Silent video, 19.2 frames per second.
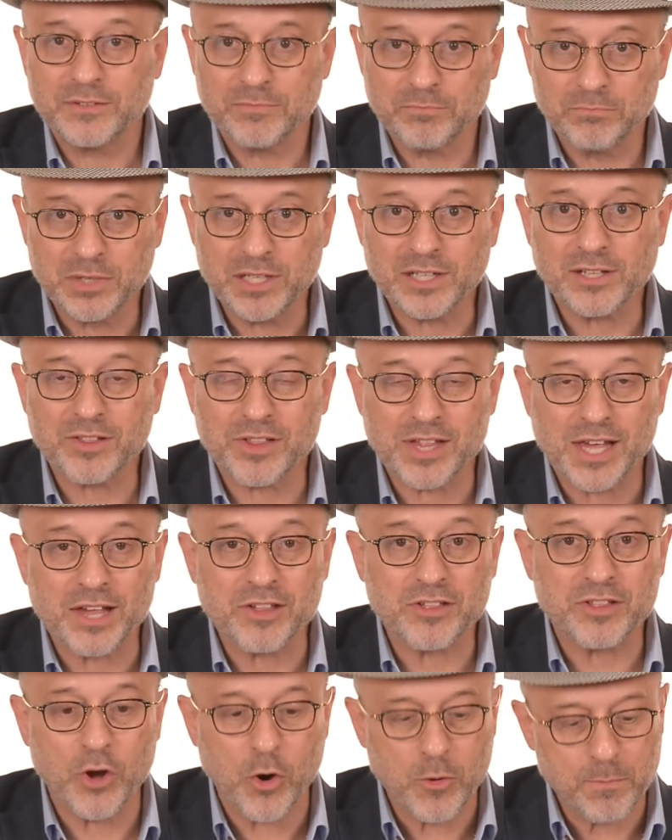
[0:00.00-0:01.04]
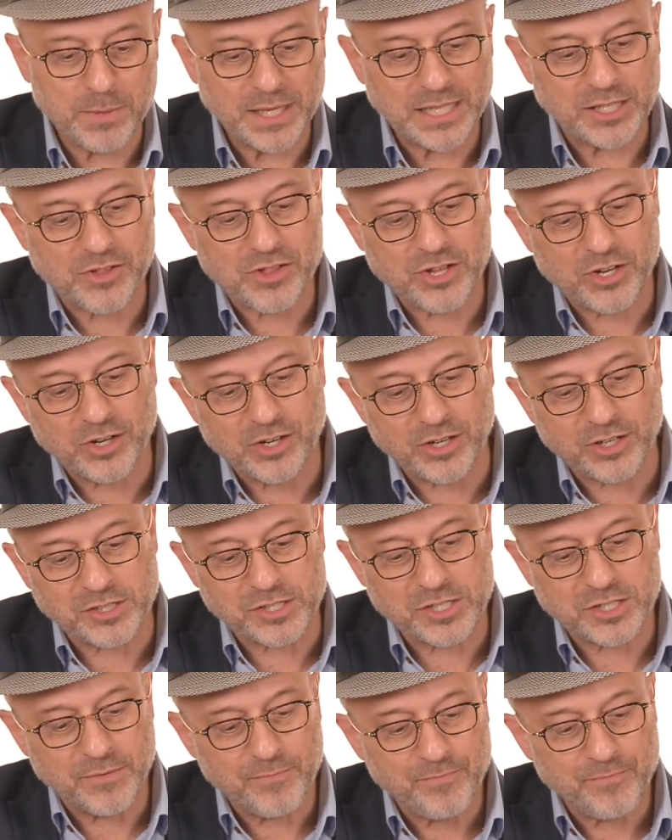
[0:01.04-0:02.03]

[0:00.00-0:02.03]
Bill says, don't be discouraged.